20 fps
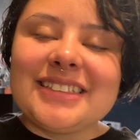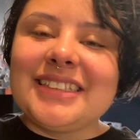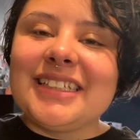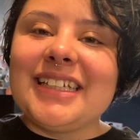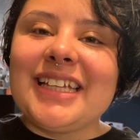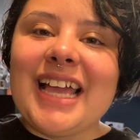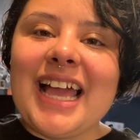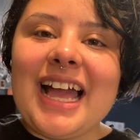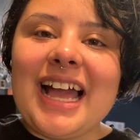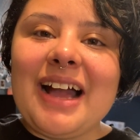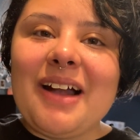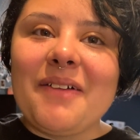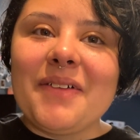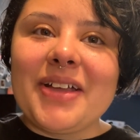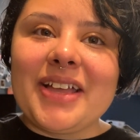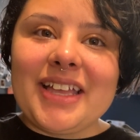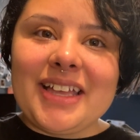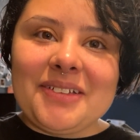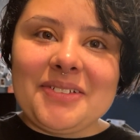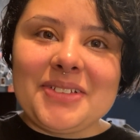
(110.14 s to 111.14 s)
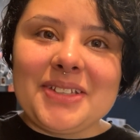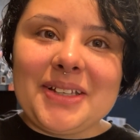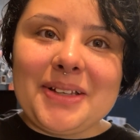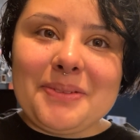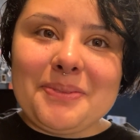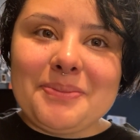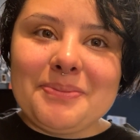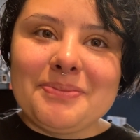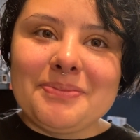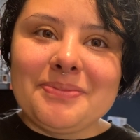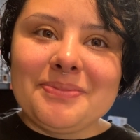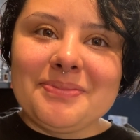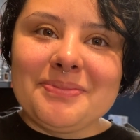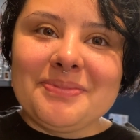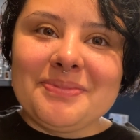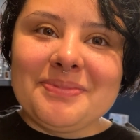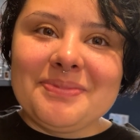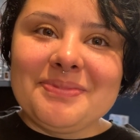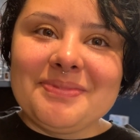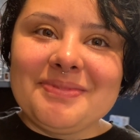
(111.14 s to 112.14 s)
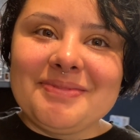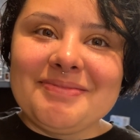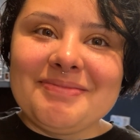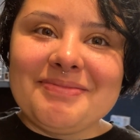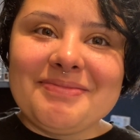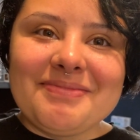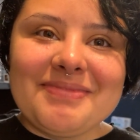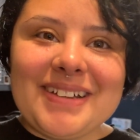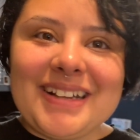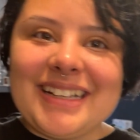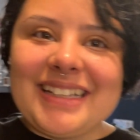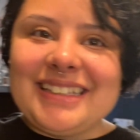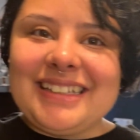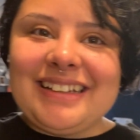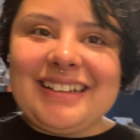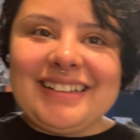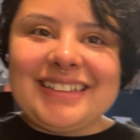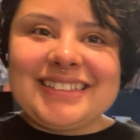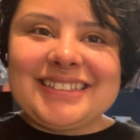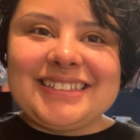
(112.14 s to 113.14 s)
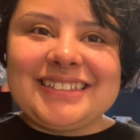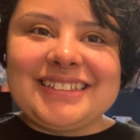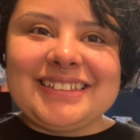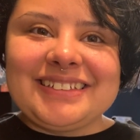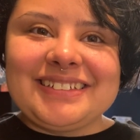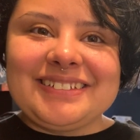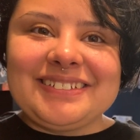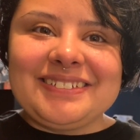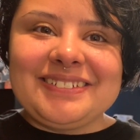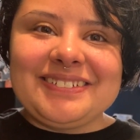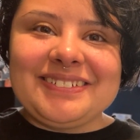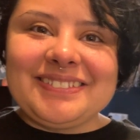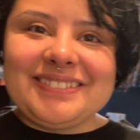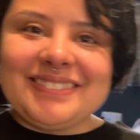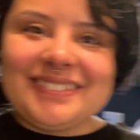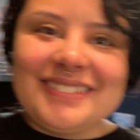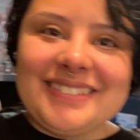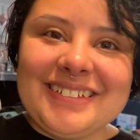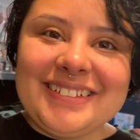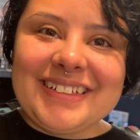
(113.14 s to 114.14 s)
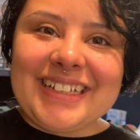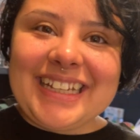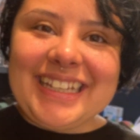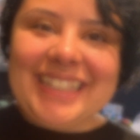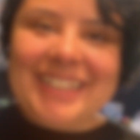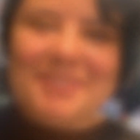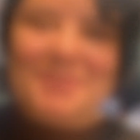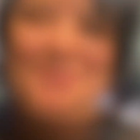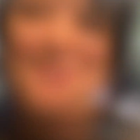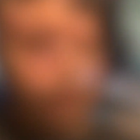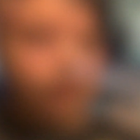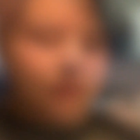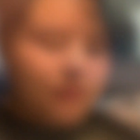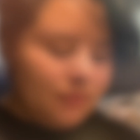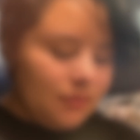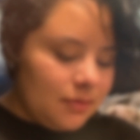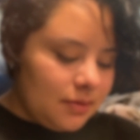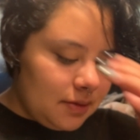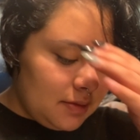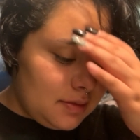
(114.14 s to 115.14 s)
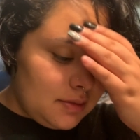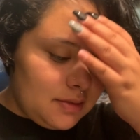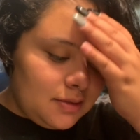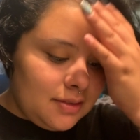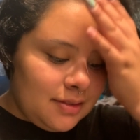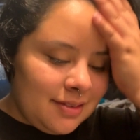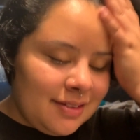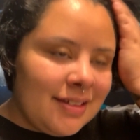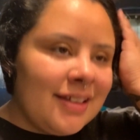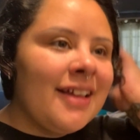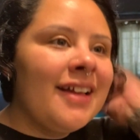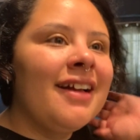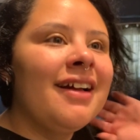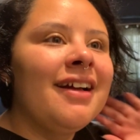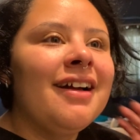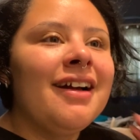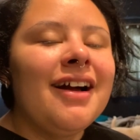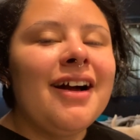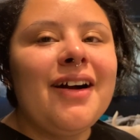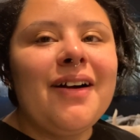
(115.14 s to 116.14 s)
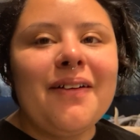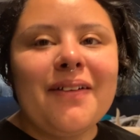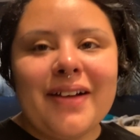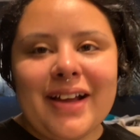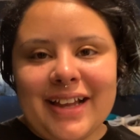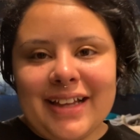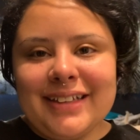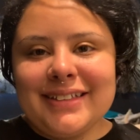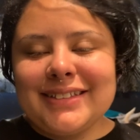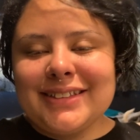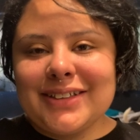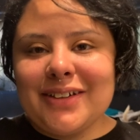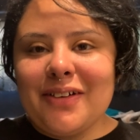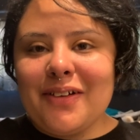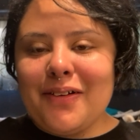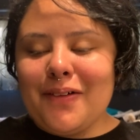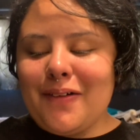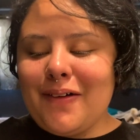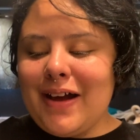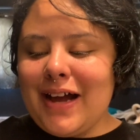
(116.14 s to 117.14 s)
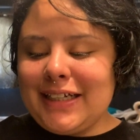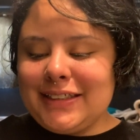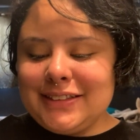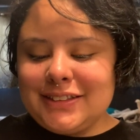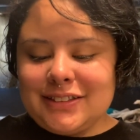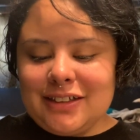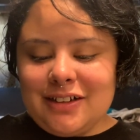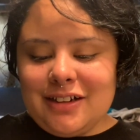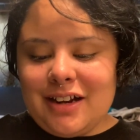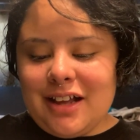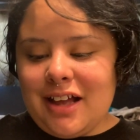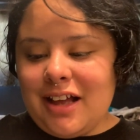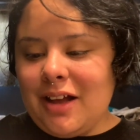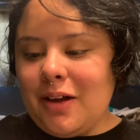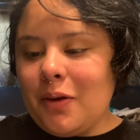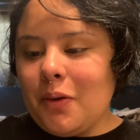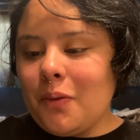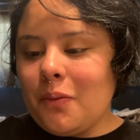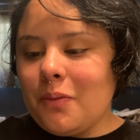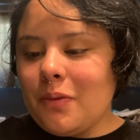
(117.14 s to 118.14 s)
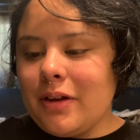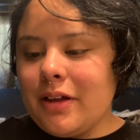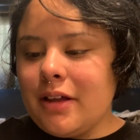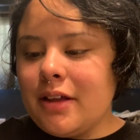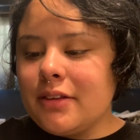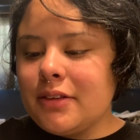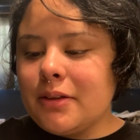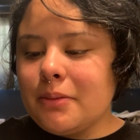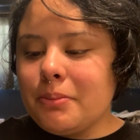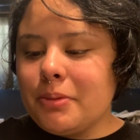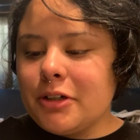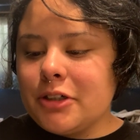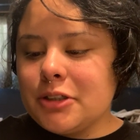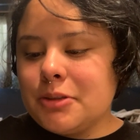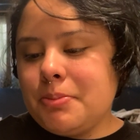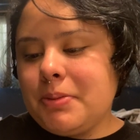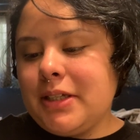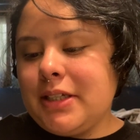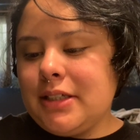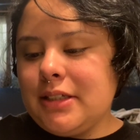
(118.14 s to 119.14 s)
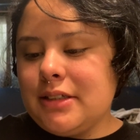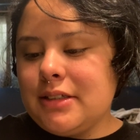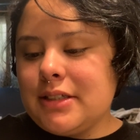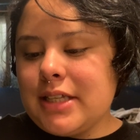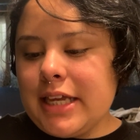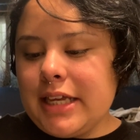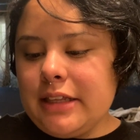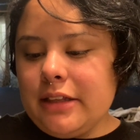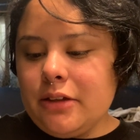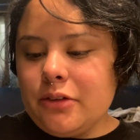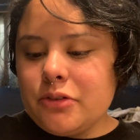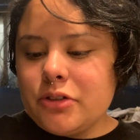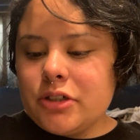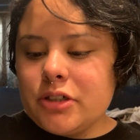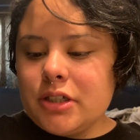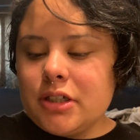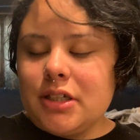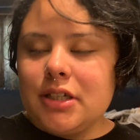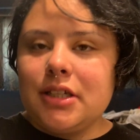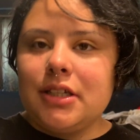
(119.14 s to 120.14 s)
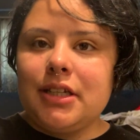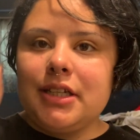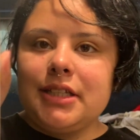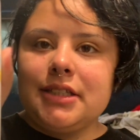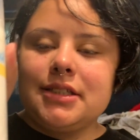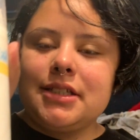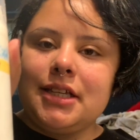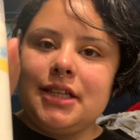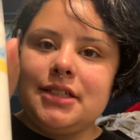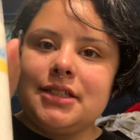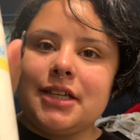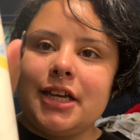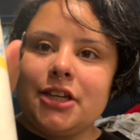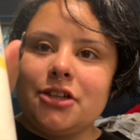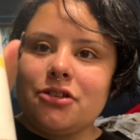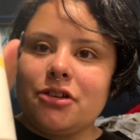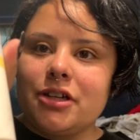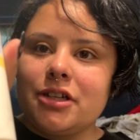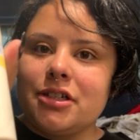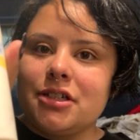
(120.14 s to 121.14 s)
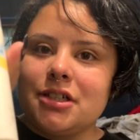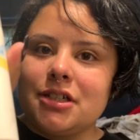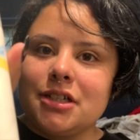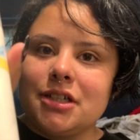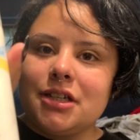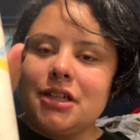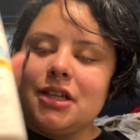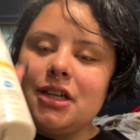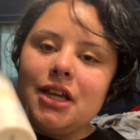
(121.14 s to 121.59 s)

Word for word: see how it held up. My dog's still... Okay, bye. Okay, so I start out with the Burt's Bees Day Lotion Intense Hydration.